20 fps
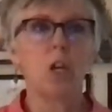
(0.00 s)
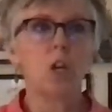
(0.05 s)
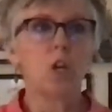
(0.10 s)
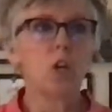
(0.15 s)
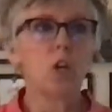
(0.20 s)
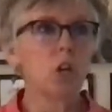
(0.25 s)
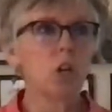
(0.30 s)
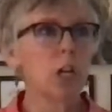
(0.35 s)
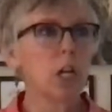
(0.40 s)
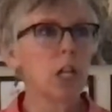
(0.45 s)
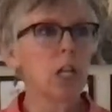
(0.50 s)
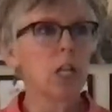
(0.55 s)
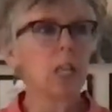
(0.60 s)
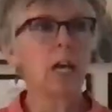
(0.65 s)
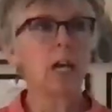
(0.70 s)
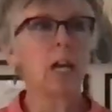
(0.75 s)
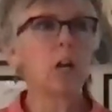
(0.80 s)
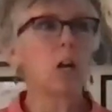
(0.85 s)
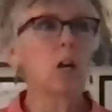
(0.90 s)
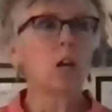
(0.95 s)
You're going to
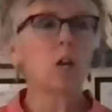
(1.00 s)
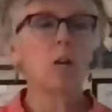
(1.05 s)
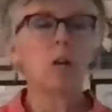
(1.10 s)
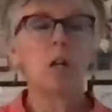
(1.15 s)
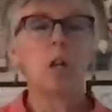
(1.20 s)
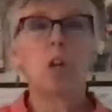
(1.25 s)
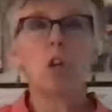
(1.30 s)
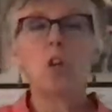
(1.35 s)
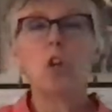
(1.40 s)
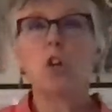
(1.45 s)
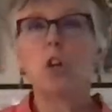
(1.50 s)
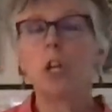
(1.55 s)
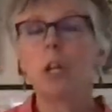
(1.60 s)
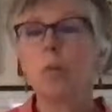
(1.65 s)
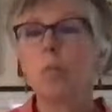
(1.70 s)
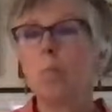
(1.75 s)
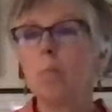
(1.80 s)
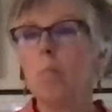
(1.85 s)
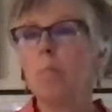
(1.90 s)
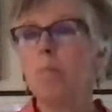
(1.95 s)
let her, you're
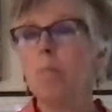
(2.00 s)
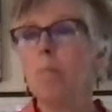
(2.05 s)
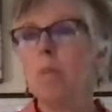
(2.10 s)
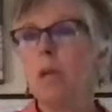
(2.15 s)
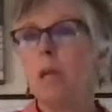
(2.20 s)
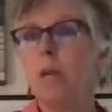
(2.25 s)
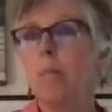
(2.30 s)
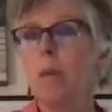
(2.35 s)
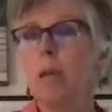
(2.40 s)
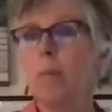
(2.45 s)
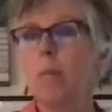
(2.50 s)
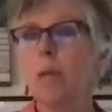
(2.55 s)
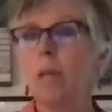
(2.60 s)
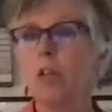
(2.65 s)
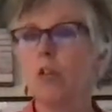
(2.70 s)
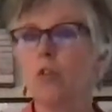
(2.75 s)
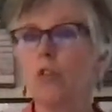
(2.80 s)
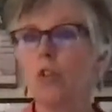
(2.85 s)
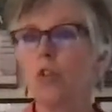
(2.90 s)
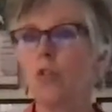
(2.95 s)
going to maybe
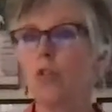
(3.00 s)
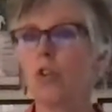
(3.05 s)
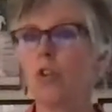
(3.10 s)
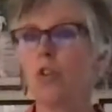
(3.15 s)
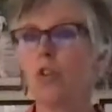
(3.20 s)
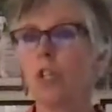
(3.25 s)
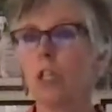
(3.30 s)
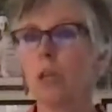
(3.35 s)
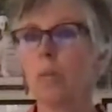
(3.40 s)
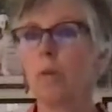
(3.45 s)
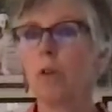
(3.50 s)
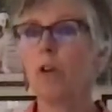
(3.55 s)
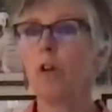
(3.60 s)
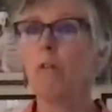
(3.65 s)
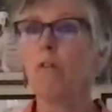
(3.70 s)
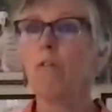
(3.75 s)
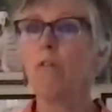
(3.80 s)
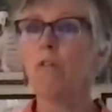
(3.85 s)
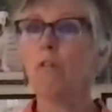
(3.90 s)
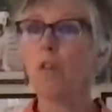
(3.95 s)
introduce her to some of your
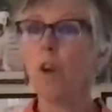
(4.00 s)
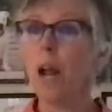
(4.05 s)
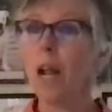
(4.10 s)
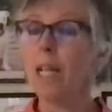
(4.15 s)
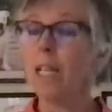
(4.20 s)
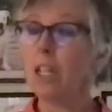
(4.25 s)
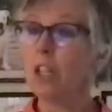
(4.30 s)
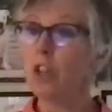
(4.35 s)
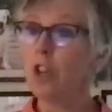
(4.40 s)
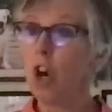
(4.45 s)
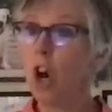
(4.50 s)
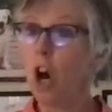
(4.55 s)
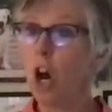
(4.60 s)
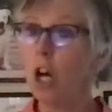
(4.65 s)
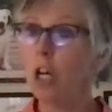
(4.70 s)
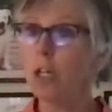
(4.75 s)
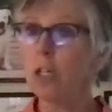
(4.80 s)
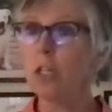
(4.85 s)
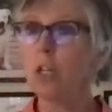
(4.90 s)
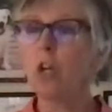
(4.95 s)
friends'
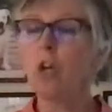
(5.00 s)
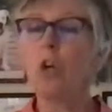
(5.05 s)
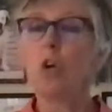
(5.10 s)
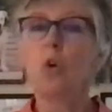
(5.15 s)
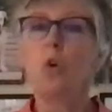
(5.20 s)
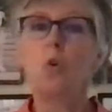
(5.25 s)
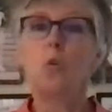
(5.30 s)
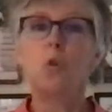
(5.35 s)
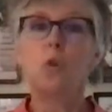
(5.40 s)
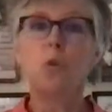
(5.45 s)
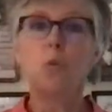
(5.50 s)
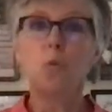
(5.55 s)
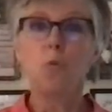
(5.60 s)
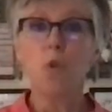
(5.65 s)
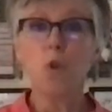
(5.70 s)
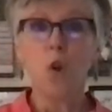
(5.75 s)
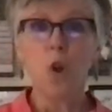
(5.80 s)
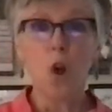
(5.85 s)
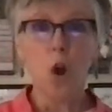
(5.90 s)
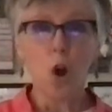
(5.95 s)
dogs who you
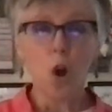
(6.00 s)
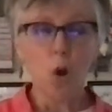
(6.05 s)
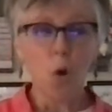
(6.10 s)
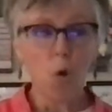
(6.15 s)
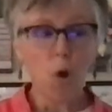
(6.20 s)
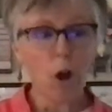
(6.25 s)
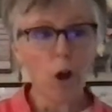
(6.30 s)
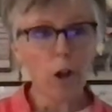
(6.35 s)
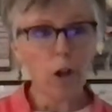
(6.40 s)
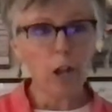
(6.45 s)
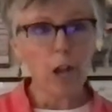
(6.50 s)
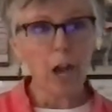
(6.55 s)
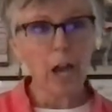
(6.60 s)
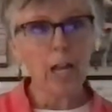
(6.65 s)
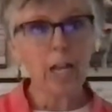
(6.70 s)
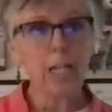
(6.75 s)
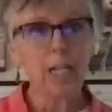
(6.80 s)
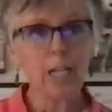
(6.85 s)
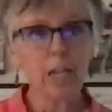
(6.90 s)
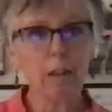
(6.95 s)
know are
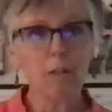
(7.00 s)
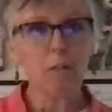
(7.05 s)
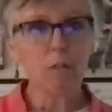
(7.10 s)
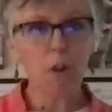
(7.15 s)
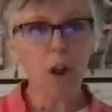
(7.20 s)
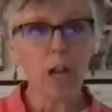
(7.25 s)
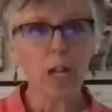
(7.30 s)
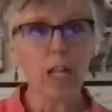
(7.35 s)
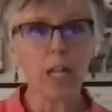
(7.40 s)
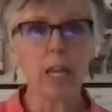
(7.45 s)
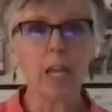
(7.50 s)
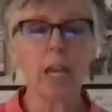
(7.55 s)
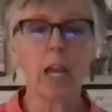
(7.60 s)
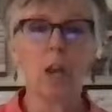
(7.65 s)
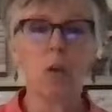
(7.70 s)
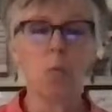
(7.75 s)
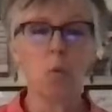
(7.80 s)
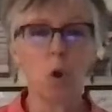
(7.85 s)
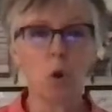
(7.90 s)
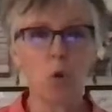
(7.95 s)
nice and friendly
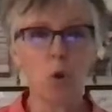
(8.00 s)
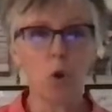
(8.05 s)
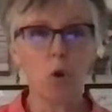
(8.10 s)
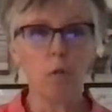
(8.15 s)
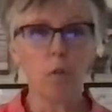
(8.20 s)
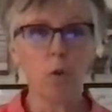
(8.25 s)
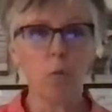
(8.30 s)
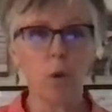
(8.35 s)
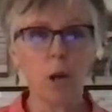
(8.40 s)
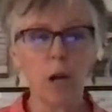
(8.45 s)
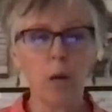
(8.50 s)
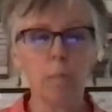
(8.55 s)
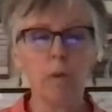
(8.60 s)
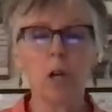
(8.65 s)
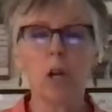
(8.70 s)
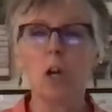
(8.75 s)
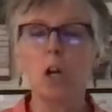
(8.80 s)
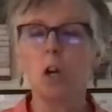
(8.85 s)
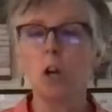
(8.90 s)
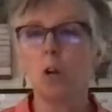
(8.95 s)
and won't overwhelm
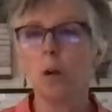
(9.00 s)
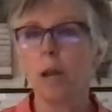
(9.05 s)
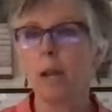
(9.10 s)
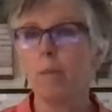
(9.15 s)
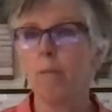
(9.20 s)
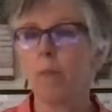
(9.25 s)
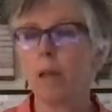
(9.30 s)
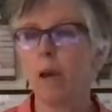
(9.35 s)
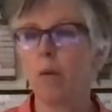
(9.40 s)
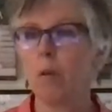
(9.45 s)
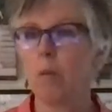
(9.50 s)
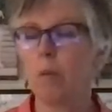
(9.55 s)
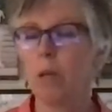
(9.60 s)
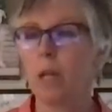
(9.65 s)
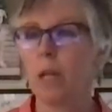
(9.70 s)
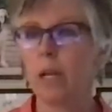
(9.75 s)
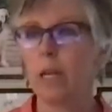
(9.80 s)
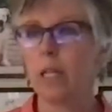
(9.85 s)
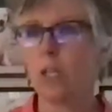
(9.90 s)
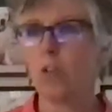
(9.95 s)
her. Great. That would be
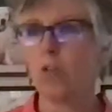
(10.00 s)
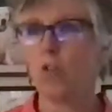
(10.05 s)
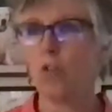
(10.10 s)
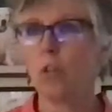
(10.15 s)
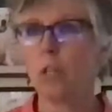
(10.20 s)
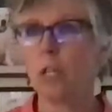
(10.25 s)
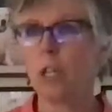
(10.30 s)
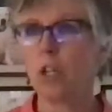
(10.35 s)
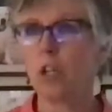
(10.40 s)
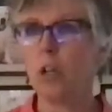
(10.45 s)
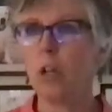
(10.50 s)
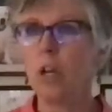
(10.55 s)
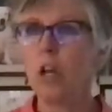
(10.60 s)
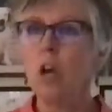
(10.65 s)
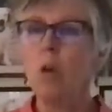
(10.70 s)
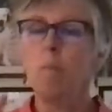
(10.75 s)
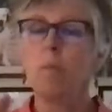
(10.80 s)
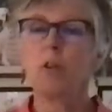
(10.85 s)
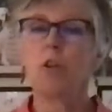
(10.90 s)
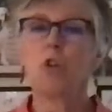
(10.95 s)
a nice socialization.
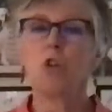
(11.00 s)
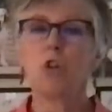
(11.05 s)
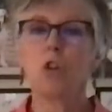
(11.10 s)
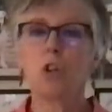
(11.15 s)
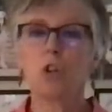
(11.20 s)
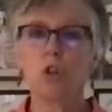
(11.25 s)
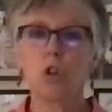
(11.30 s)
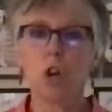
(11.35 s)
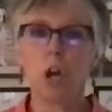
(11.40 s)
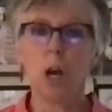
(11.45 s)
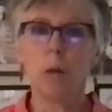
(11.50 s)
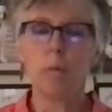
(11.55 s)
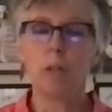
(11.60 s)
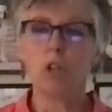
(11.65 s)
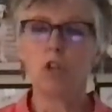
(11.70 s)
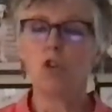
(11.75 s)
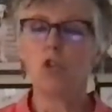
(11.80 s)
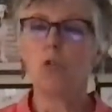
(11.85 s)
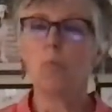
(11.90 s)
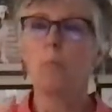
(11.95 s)
But your job
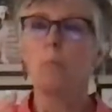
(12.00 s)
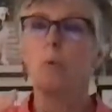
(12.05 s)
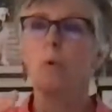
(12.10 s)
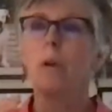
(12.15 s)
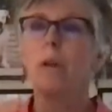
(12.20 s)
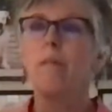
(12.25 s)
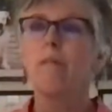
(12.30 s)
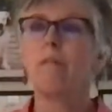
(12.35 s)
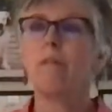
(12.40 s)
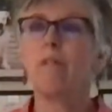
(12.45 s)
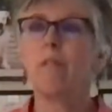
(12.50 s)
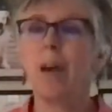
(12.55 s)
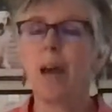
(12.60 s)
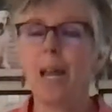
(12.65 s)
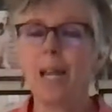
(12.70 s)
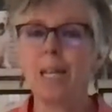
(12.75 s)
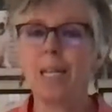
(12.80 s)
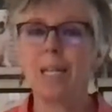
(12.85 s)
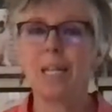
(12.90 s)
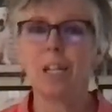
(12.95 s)
is to
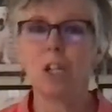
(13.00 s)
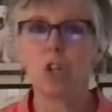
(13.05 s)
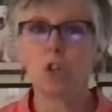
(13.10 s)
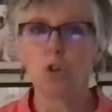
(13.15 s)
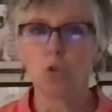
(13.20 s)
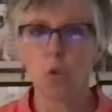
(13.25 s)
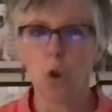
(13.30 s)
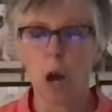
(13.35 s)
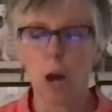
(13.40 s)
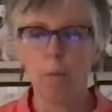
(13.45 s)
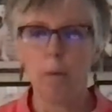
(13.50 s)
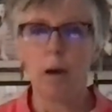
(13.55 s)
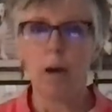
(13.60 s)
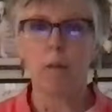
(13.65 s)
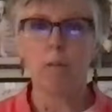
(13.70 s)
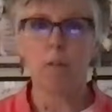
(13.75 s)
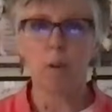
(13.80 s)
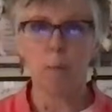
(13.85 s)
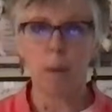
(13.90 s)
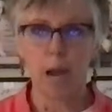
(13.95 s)
prevent
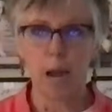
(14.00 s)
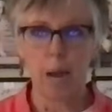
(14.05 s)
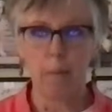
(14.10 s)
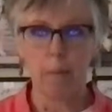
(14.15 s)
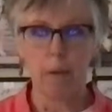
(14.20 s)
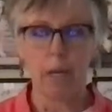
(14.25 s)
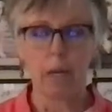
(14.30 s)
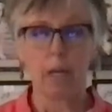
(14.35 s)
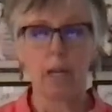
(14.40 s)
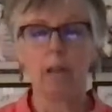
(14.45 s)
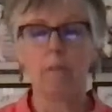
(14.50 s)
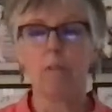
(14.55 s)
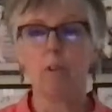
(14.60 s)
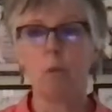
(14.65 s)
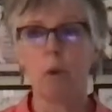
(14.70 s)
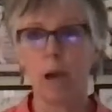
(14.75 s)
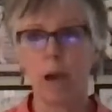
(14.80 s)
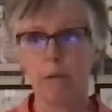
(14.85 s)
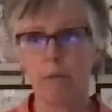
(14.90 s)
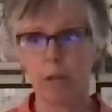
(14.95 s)
trauma from happening if
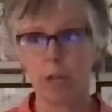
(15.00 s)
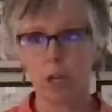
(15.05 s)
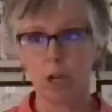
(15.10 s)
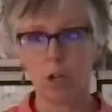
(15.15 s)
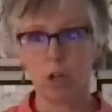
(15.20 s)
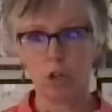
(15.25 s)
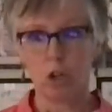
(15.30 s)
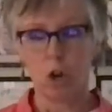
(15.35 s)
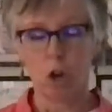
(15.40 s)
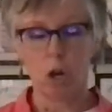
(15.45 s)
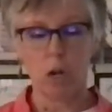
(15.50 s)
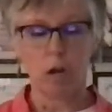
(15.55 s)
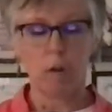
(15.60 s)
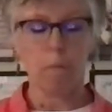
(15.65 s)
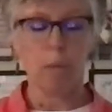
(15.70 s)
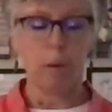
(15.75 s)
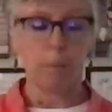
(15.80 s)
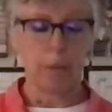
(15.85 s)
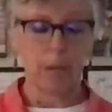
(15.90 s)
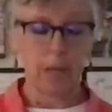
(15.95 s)
you have a young dog or
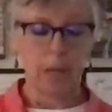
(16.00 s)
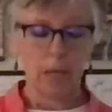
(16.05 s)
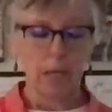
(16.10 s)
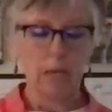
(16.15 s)
puppy.